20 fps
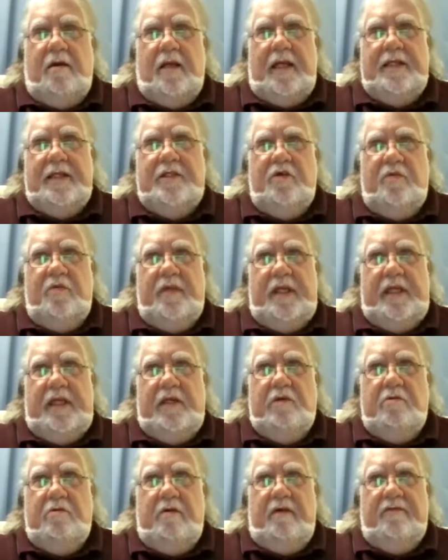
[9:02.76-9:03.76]
like too many
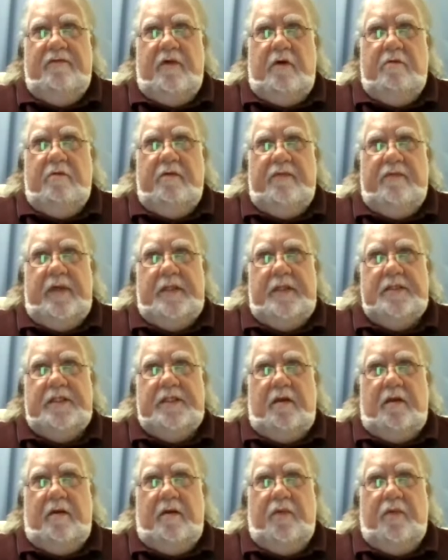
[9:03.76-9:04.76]
UFO events
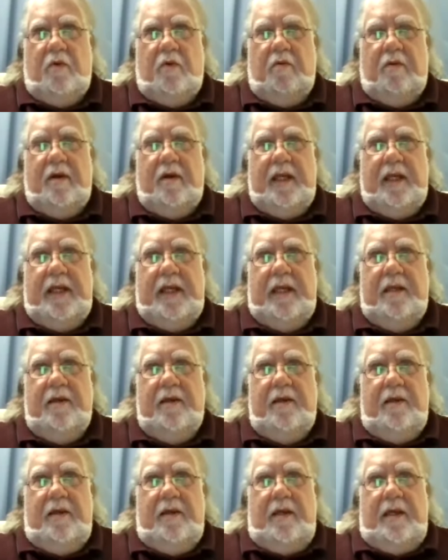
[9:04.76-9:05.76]
that are poorly
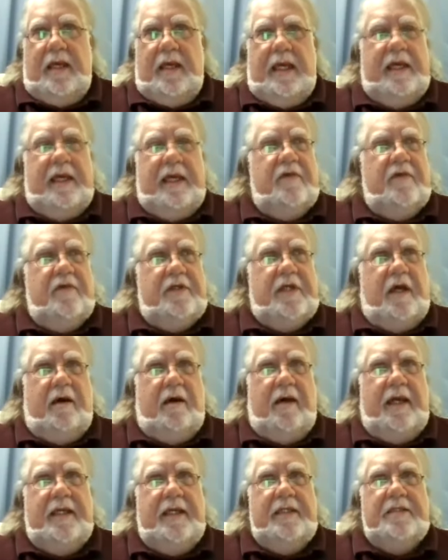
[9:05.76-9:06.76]

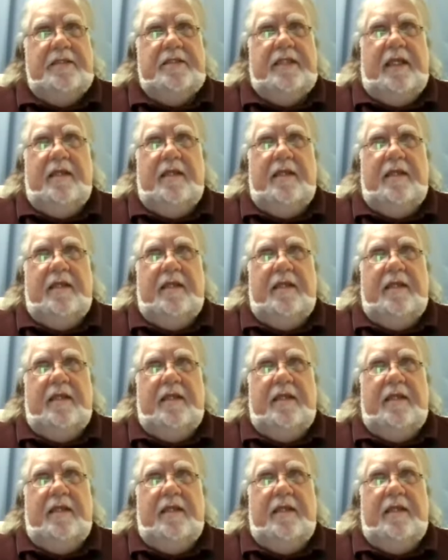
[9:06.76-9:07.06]
advertised.